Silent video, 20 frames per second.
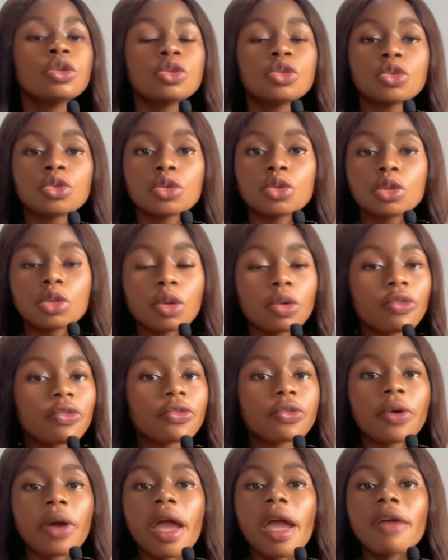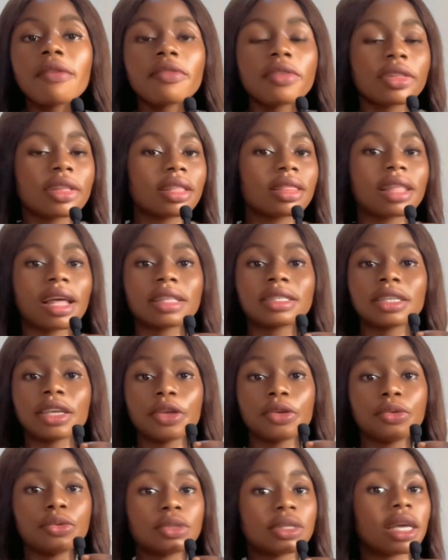to look for everything that a
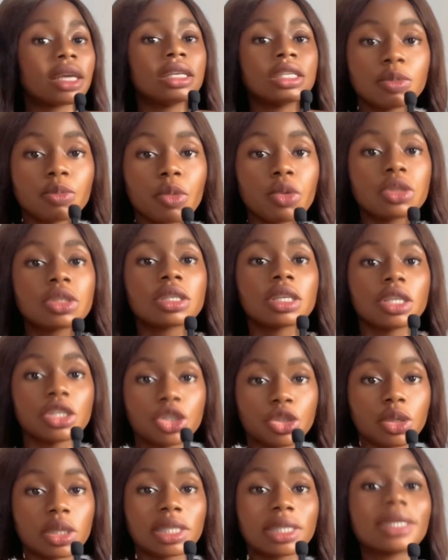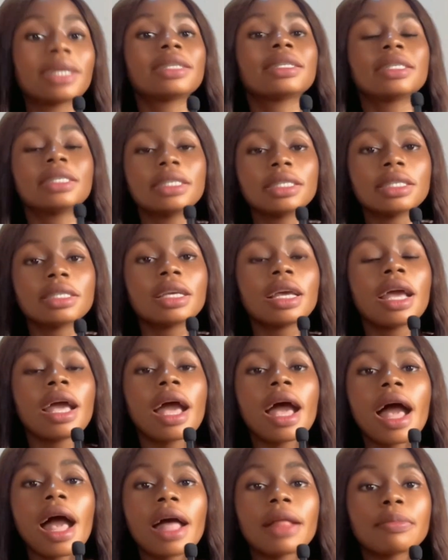user is most interested in,
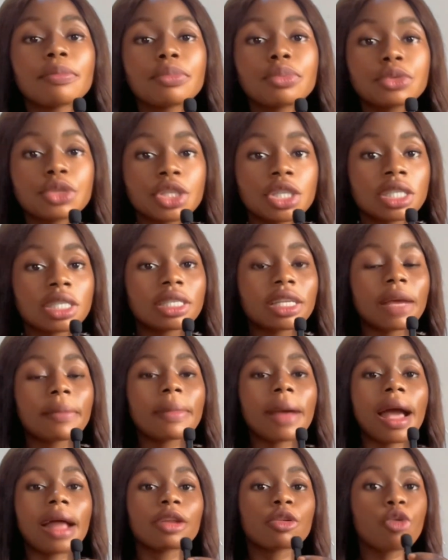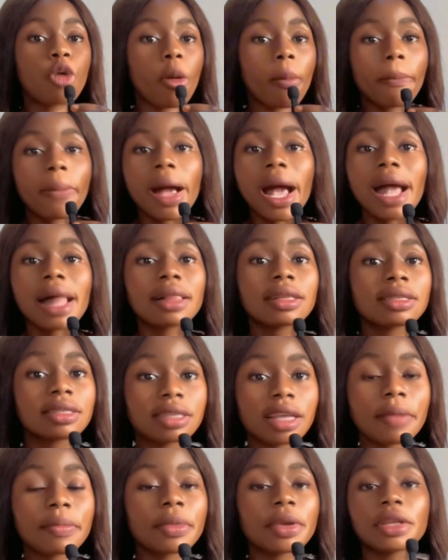and pushes them and compiles
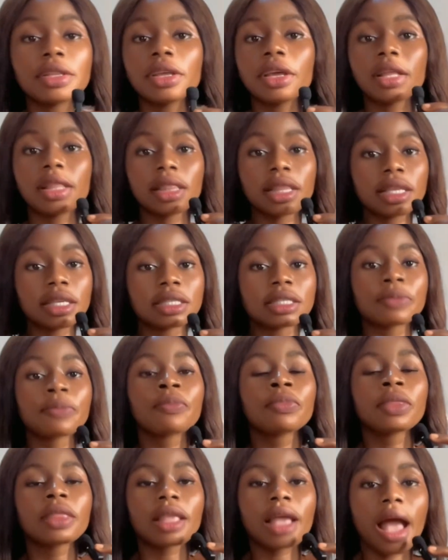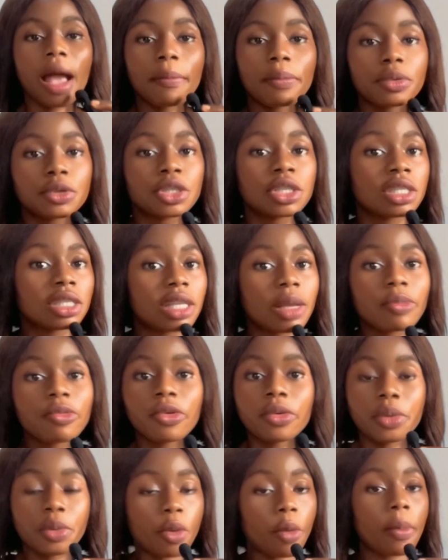them in a list and pushes them
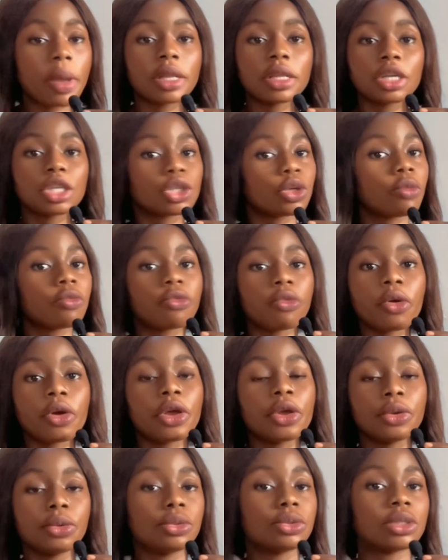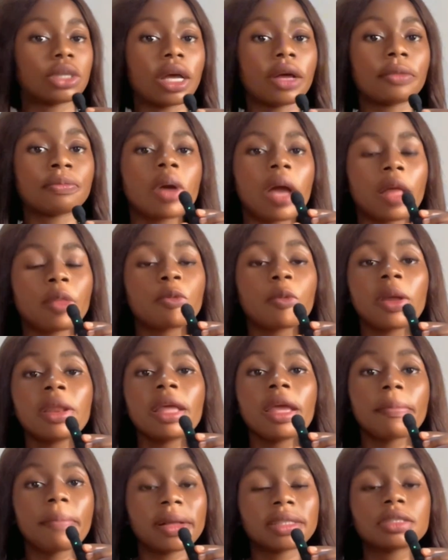for recommendation for a user. And when
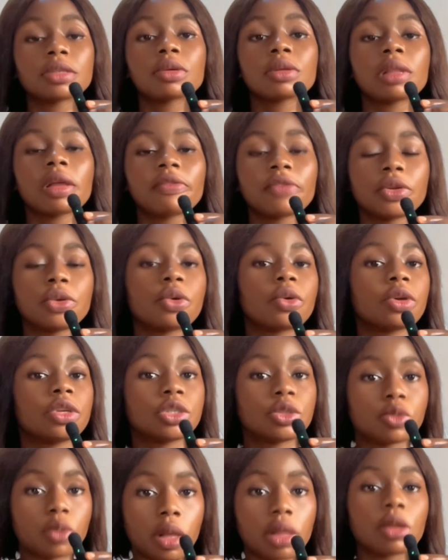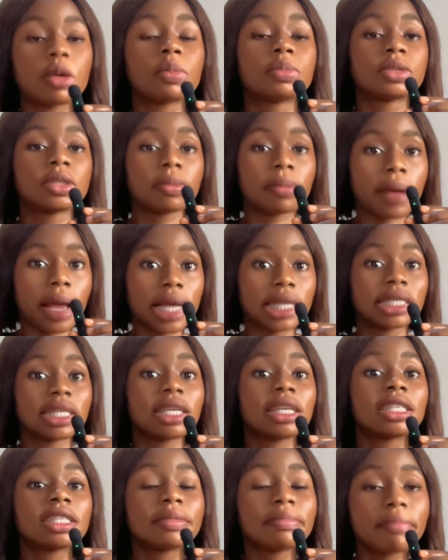a particular video is well optimized,
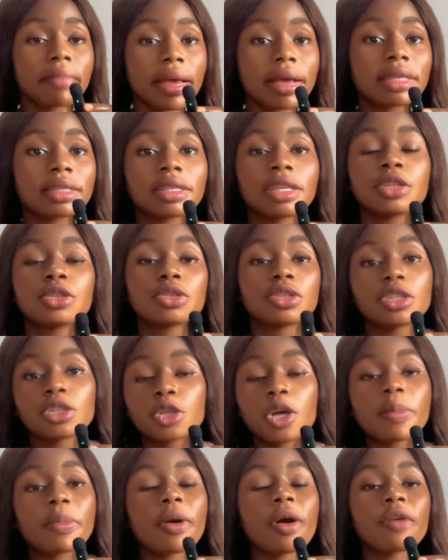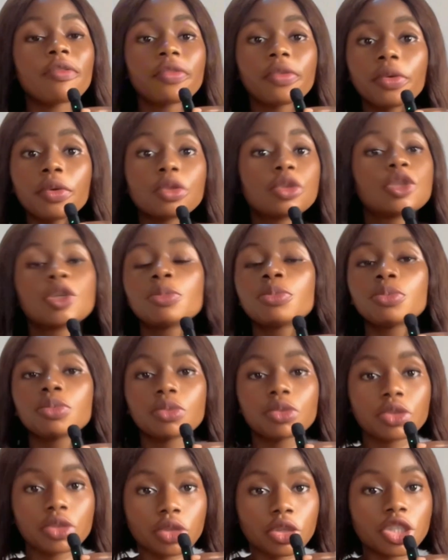it makes it to the top of YouTube
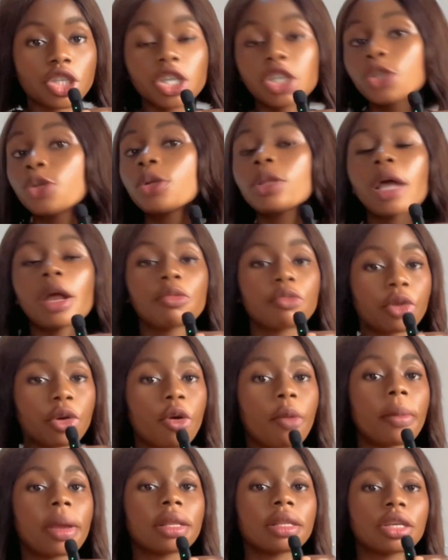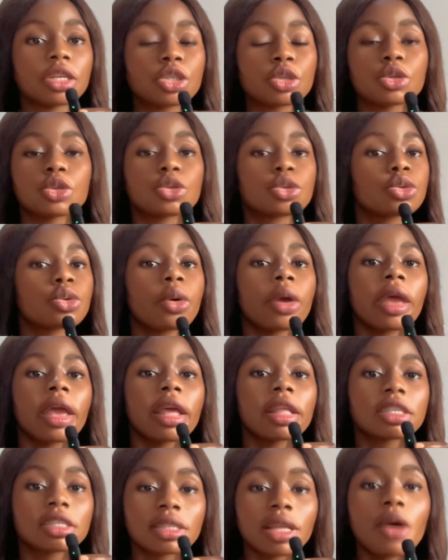suggestion and recommendation. So
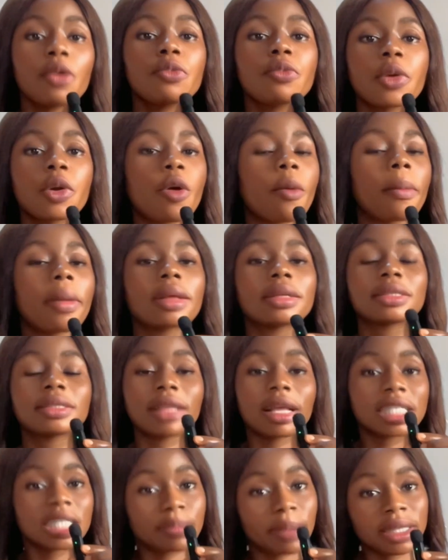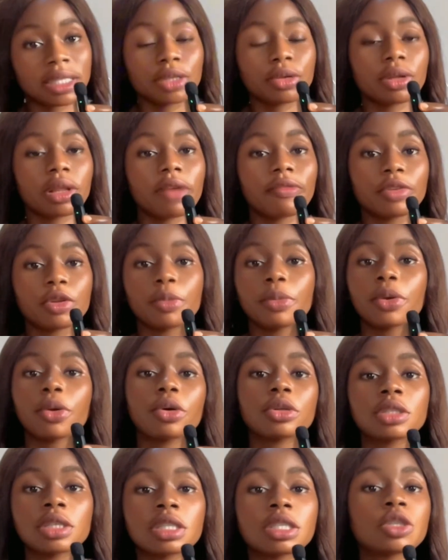it now recommends that particular video
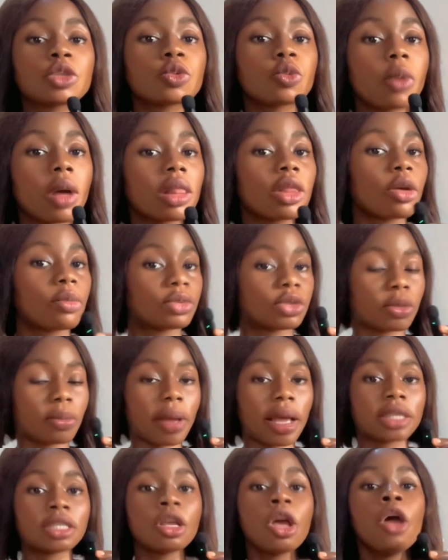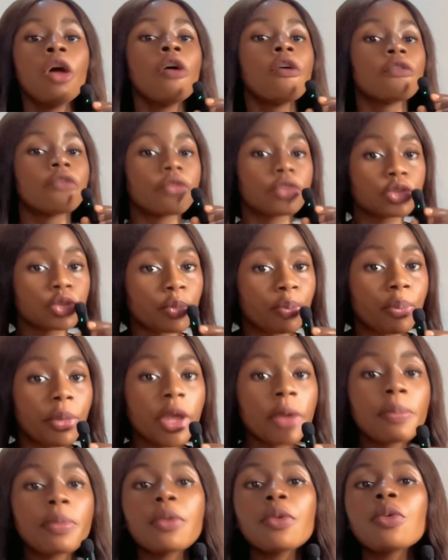because it is well optimized to
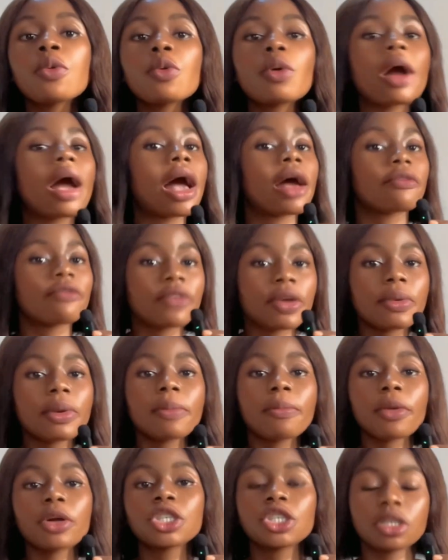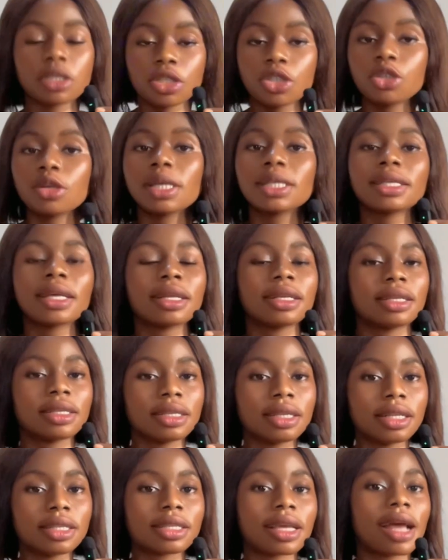people who are very much interested
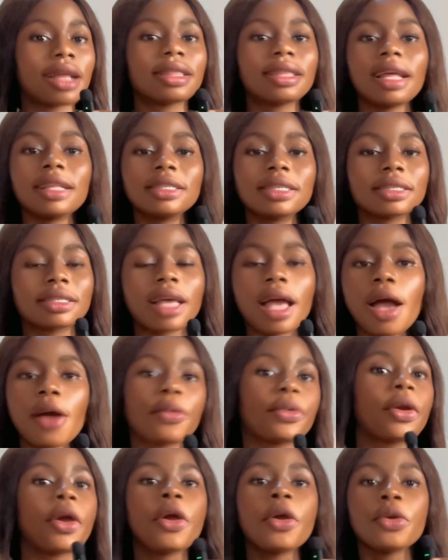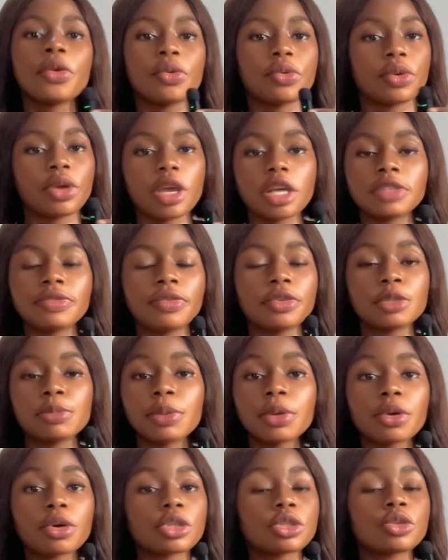in it. And that is how you get views,
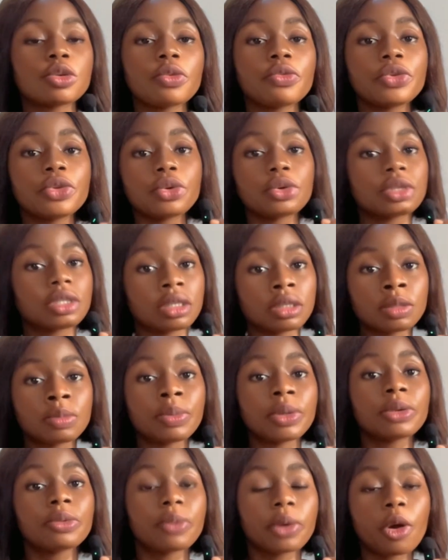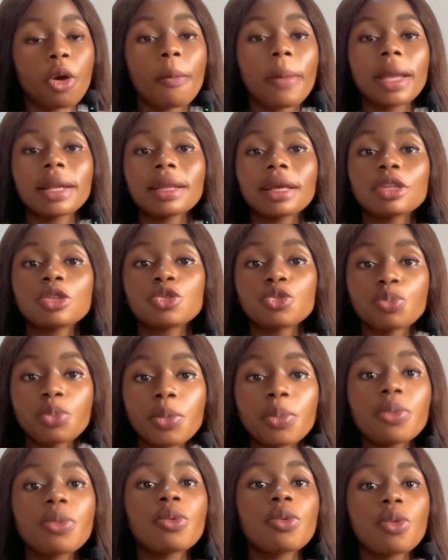because your videos is being recommended to
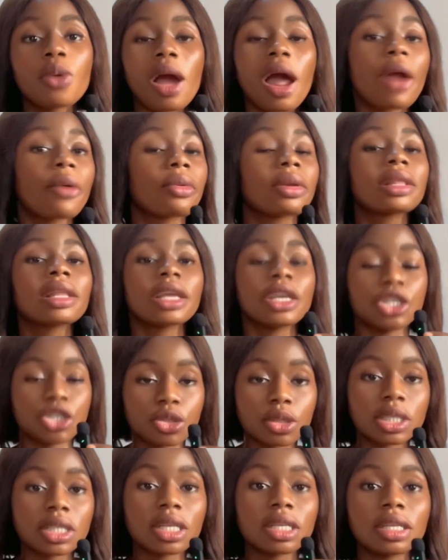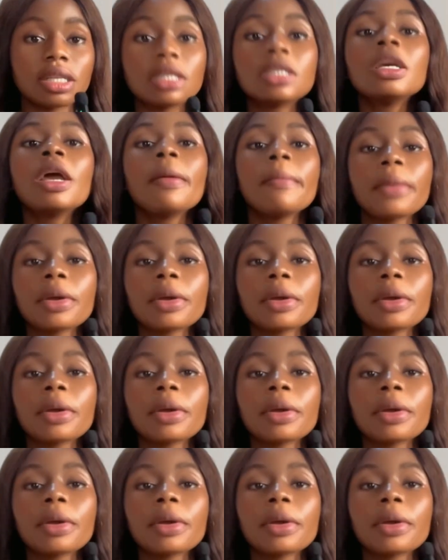people who are really interested in it.